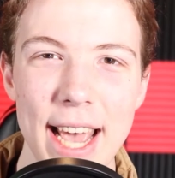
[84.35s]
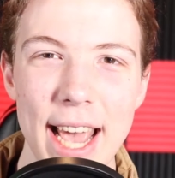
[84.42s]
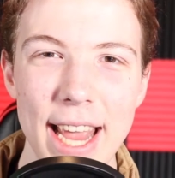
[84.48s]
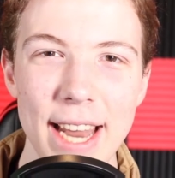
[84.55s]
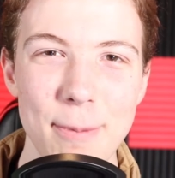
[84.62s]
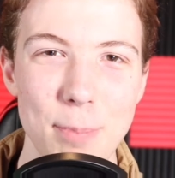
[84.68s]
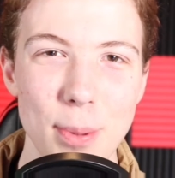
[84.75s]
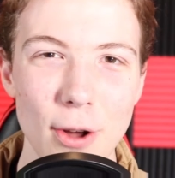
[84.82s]

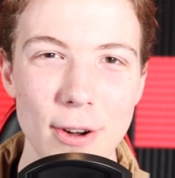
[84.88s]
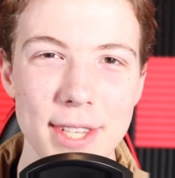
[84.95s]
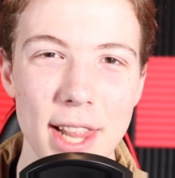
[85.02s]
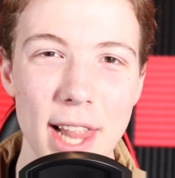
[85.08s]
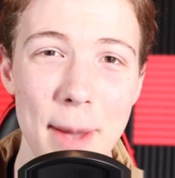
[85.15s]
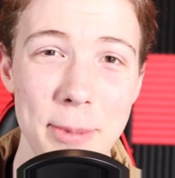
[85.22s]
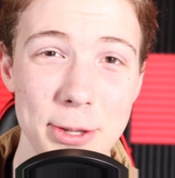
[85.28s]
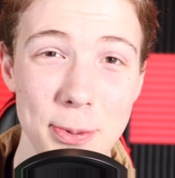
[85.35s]
It blurs the
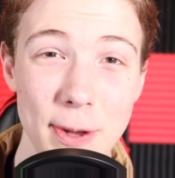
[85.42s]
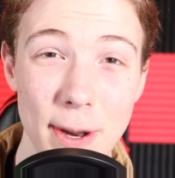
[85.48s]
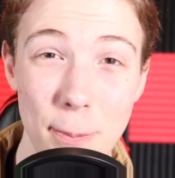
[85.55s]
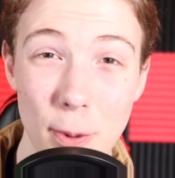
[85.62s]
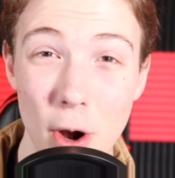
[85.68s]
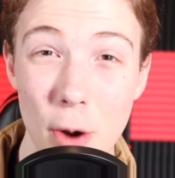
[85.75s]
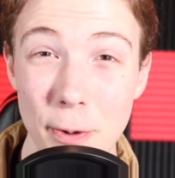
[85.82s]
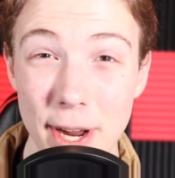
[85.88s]
line between
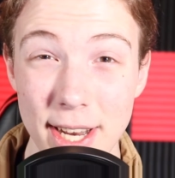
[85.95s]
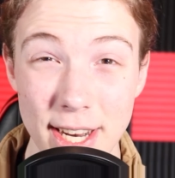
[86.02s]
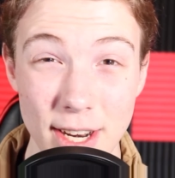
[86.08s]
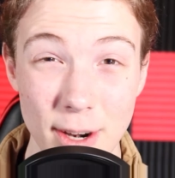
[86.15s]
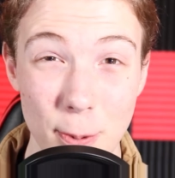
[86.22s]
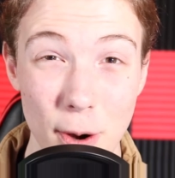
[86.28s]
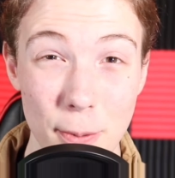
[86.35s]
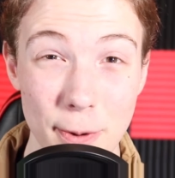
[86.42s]
appropriate and
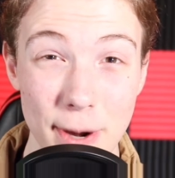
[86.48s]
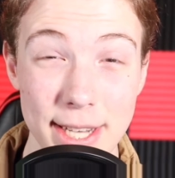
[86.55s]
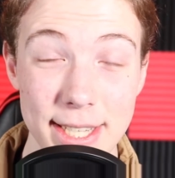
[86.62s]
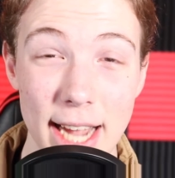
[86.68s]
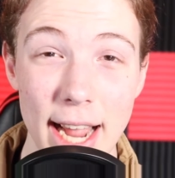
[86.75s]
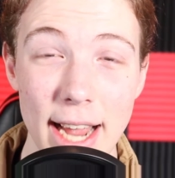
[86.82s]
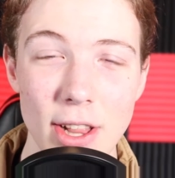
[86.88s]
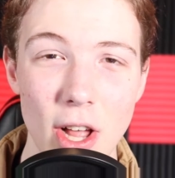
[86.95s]
inappropriate
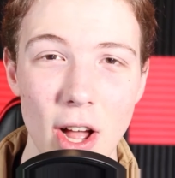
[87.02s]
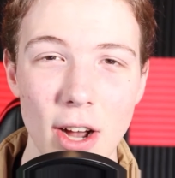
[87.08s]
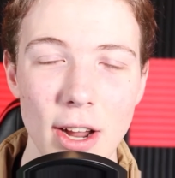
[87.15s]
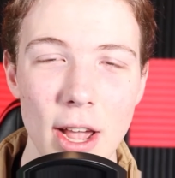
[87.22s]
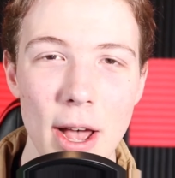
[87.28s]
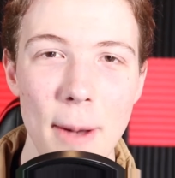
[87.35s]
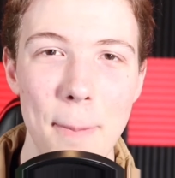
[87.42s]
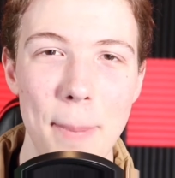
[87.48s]
dialogue,
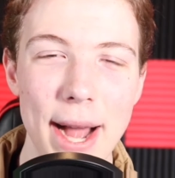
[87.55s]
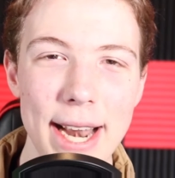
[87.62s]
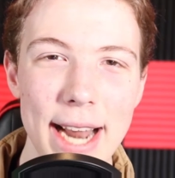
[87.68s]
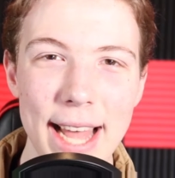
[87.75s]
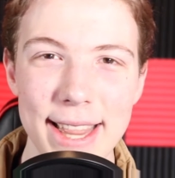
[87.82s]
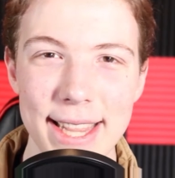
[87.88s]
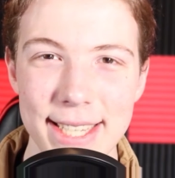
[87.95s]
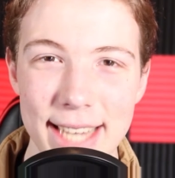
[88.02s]
but
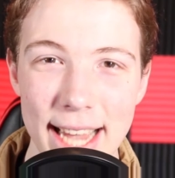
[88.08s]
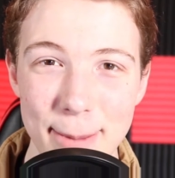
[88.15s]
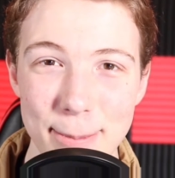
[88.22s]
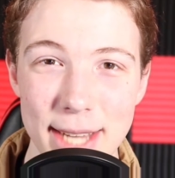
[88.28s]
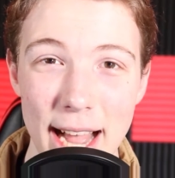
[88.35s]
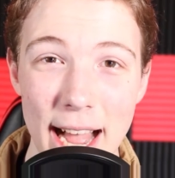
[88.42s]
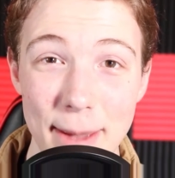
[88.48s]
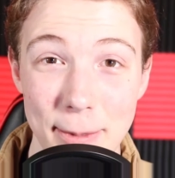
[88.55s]
at the same
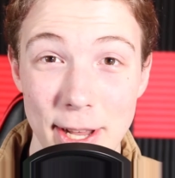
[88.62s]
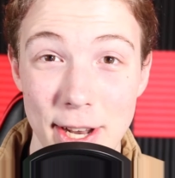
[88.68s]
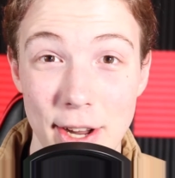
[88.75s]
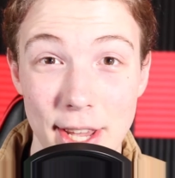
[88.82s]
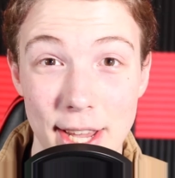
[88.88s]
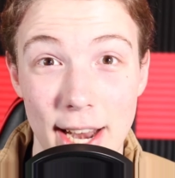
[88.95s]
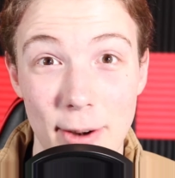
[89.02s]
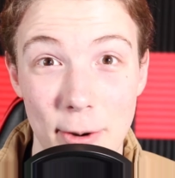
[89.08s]
time, you know,
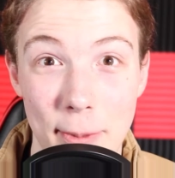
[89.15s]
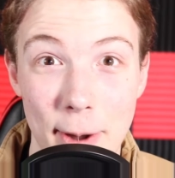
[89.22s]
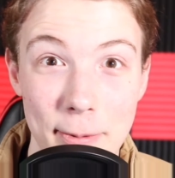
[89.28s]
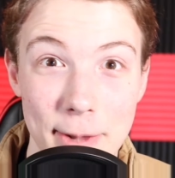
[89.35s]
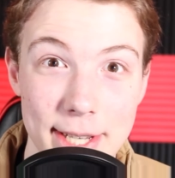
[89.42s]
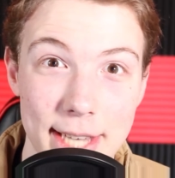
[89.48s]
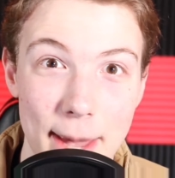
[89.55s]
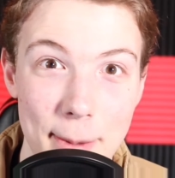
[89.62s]
you got to remember
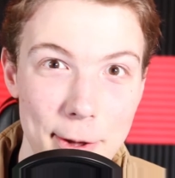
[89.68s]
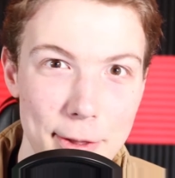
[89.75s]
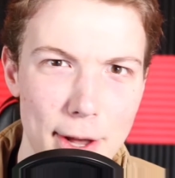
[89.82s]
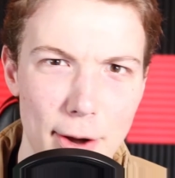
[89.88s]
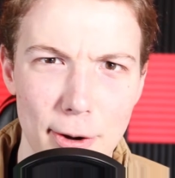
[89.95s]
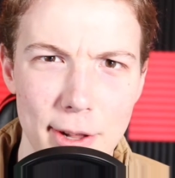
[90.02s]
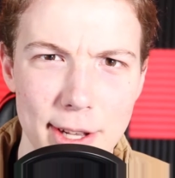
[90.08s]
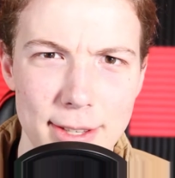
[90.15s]
this came out in
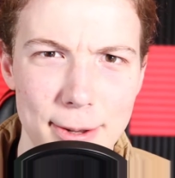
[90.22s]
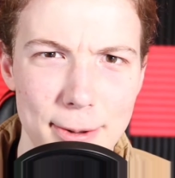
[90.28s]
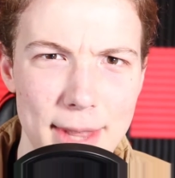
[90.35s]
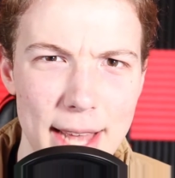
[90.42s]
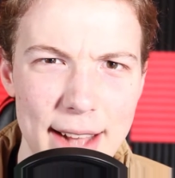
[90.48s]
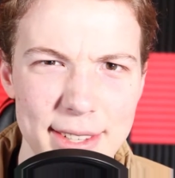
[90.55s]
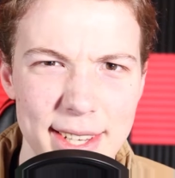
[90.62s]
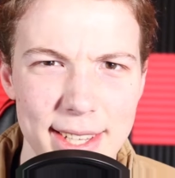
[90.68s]
the early
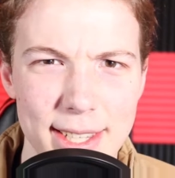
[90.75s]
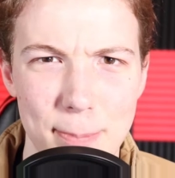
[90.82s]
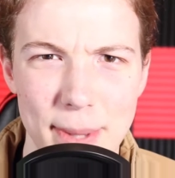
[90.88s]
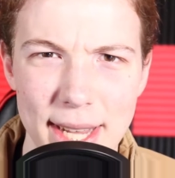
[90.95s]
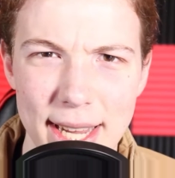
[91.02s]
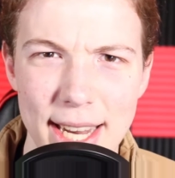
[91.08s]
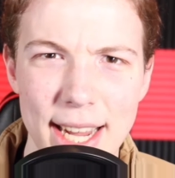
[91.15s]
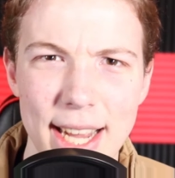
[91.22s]
2000s,
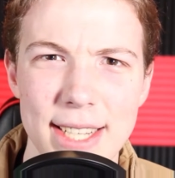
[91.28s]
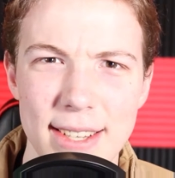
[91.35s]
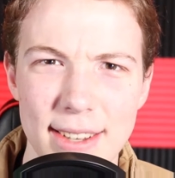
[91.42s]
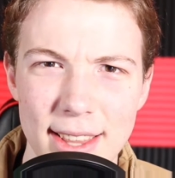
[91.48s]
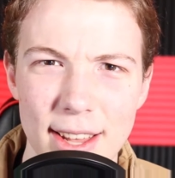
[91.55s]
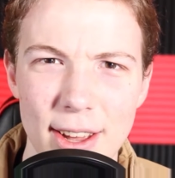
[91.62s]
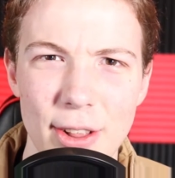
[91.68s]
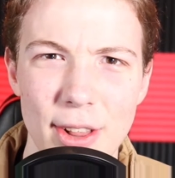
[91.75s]
bleeding
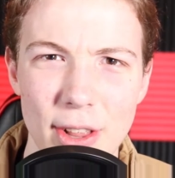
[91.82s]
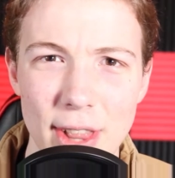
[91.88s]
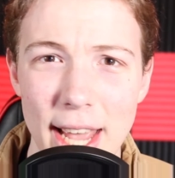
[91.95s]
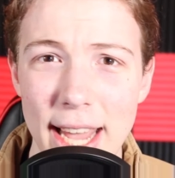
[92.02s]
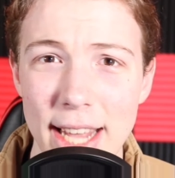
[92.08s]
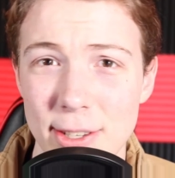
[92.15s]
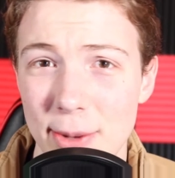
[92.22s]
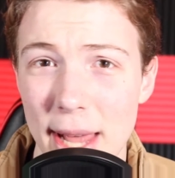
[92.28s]
into the
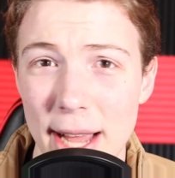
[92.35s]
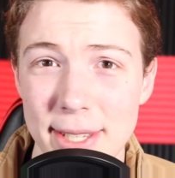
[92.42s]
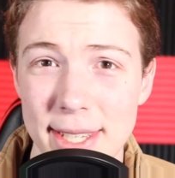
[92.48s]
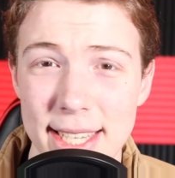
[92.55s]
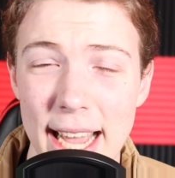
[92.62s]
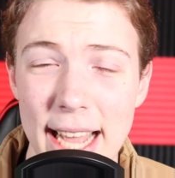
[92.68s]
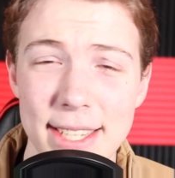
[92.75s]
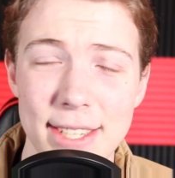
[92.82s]
late
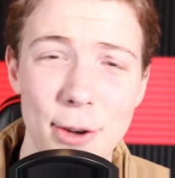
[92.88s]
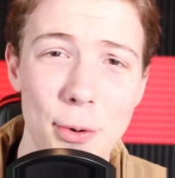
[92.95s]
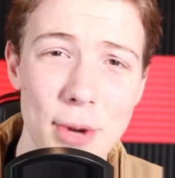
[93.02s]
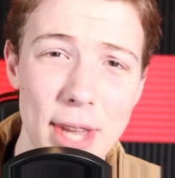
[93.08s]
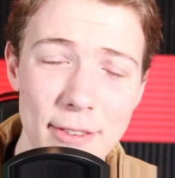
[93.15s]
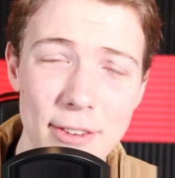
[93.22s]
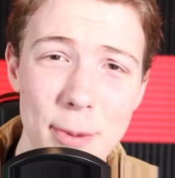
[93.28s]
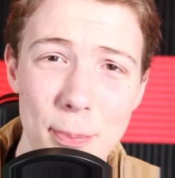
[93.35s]
2010s, so
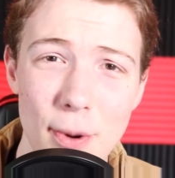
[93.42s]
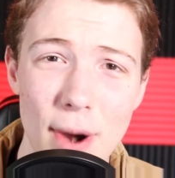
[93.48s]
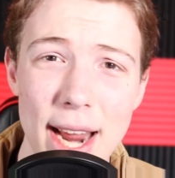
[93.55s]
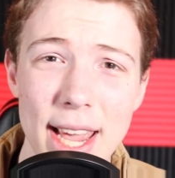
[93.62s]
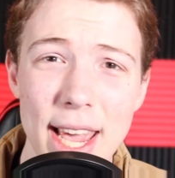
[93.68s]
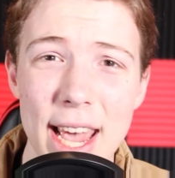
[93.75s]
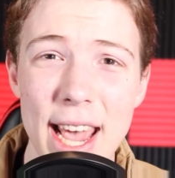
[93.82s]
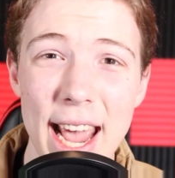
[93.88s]
give it a
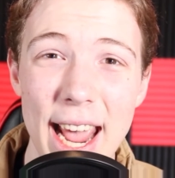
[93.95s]
break.